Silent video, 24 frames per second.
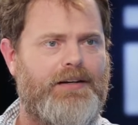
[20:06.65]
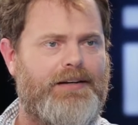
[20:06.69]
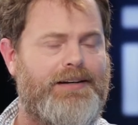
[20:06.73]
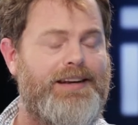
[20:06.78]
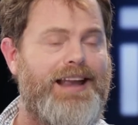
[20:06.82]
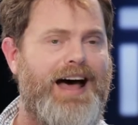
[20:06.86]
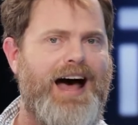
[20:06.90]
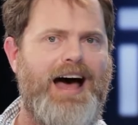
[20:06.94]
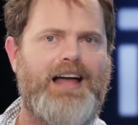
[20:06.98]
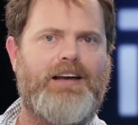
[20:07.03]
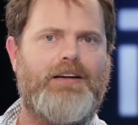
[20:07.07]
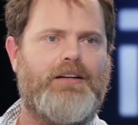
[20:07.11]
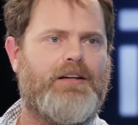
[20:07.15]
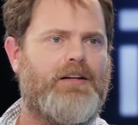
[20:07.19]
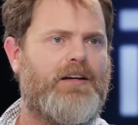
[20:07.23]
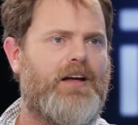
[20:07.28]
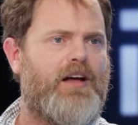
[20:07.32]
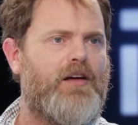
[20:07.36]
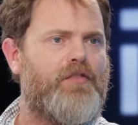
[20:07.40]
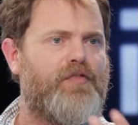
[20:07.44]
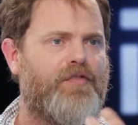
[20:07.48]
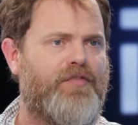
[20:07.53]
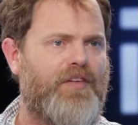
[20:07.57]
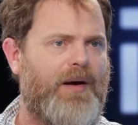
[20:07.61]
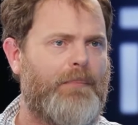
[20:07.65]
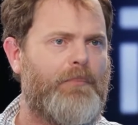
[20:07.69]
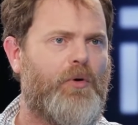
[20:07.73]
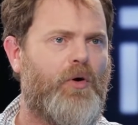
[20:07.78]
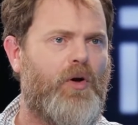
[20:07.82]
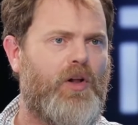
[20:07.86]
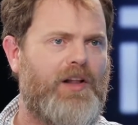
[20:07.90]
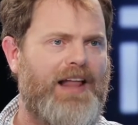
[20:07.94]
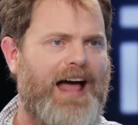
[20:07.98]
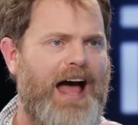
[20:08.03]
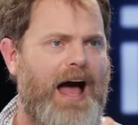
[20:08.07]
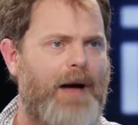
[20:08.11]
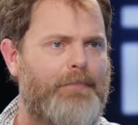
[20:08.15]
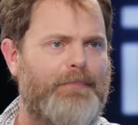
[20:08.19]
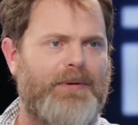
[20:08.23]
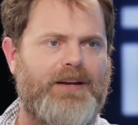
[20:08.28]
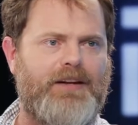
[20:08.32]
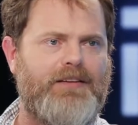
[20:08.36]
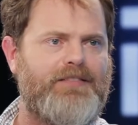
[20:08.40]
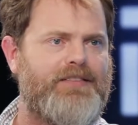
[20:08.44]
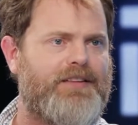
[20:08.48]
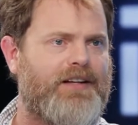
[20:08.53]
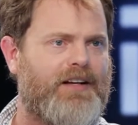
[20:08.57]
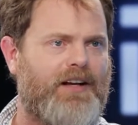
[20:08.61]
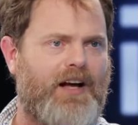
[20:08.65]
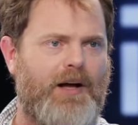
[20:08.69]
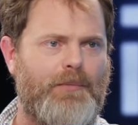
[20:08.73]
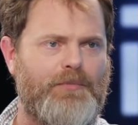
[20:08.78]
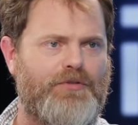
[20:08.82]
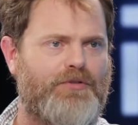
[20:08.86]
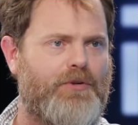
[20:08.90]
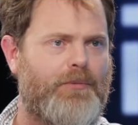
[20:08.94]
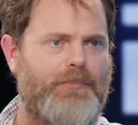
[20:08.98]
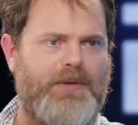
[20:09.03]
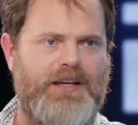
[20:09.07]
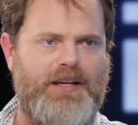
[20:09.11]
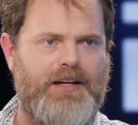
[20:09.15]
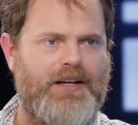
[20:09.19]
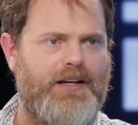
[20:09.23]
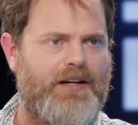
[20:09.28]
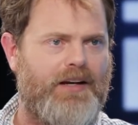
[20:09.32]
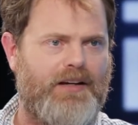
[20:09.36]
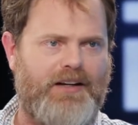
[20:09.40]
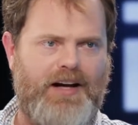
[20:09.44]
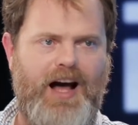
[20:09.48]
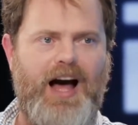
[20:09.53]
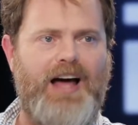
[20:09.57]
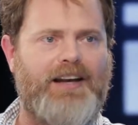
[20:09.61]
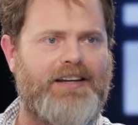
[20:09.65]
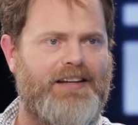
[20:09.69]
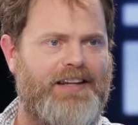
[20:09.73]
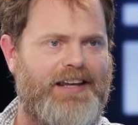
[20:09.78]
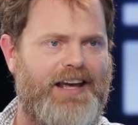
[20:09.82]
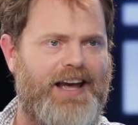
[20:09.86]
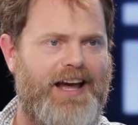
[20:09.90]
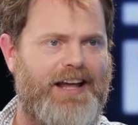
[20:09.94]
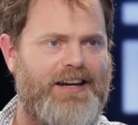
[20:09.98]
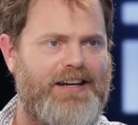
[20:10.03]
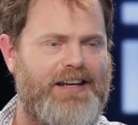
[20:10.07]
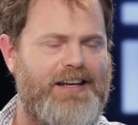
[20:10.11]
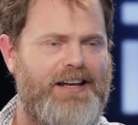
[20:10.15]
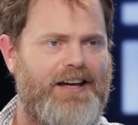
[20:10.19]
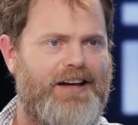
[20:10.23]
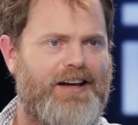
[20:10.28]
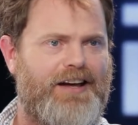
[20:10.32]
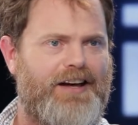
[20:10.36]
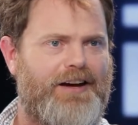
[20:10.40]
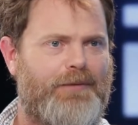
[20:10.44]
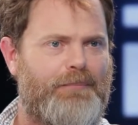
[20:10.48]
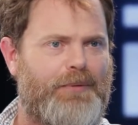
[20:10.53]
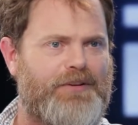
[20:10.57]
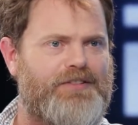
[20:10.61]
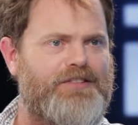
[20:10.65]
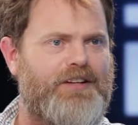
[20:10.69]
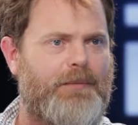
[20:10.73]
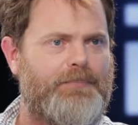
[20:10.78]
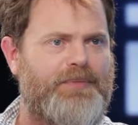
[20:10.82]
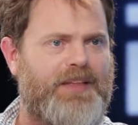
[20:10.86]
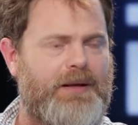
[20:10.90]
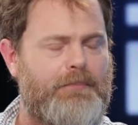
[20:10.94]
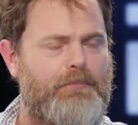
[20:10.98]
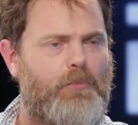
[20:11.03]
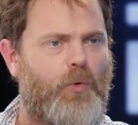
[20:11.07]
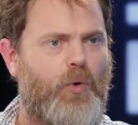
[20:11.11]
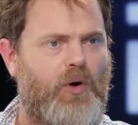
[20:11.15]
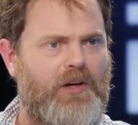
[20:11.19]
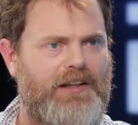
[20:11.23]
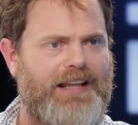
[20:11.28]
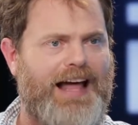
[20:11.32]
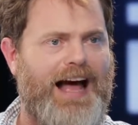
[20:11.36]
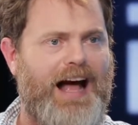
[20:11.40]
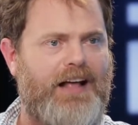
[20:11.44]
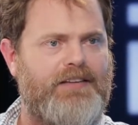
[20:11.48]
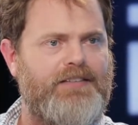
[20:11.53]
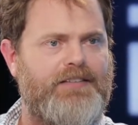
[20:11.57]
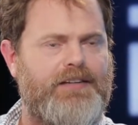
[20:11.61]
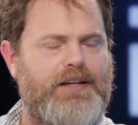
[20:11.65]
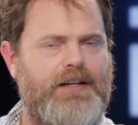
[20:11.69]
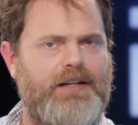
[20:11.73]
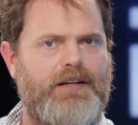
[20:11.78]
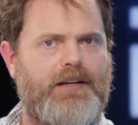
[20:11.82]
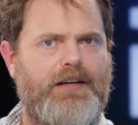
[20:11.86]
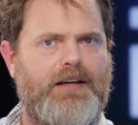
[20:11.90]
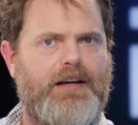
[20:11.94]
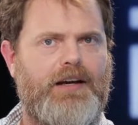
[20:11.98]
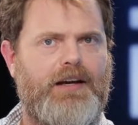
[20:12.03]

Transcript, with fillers: not ephemeral happiness that comes from eating a cotton candy, but something more lasting.